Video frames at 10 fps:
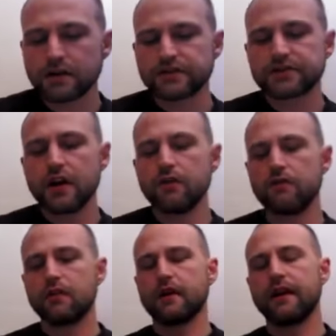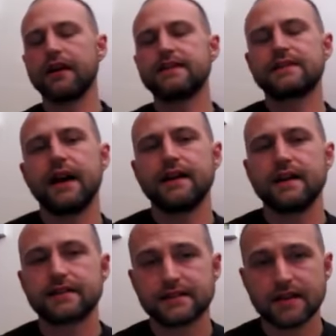So is that
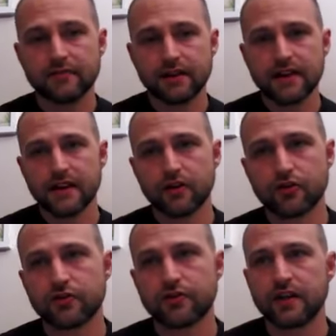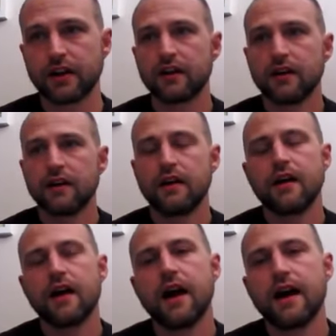necessarily a good thing?
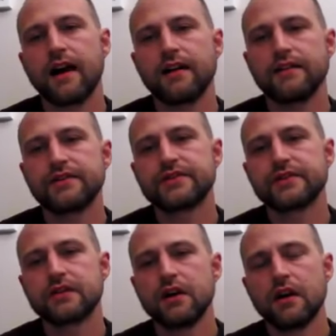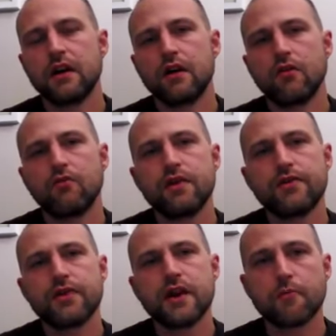And
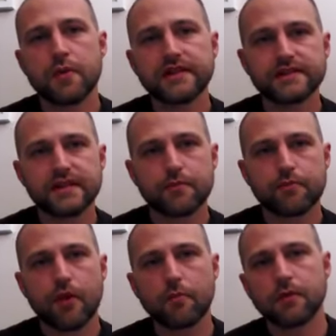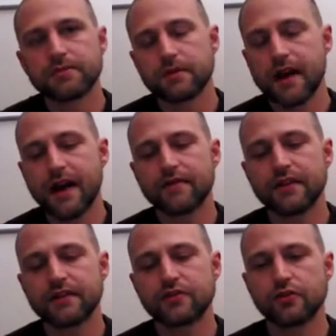with the obesity problems that we have in
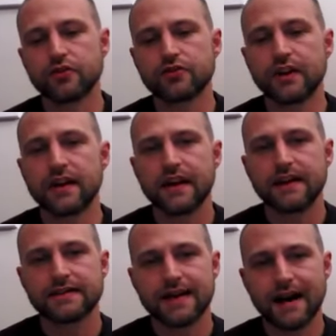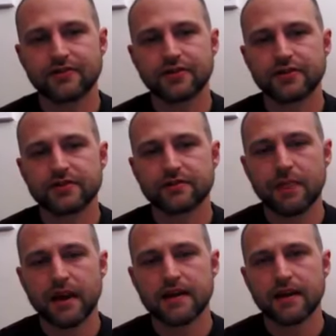this country, is that just
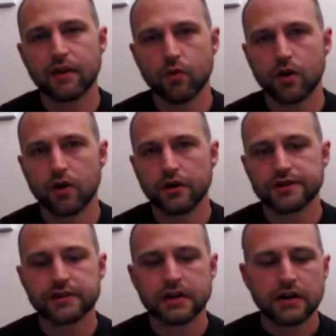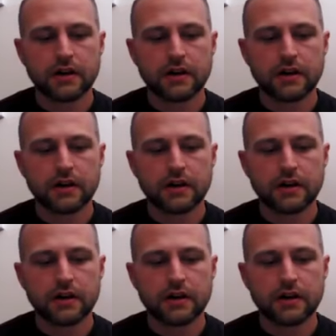making it worse?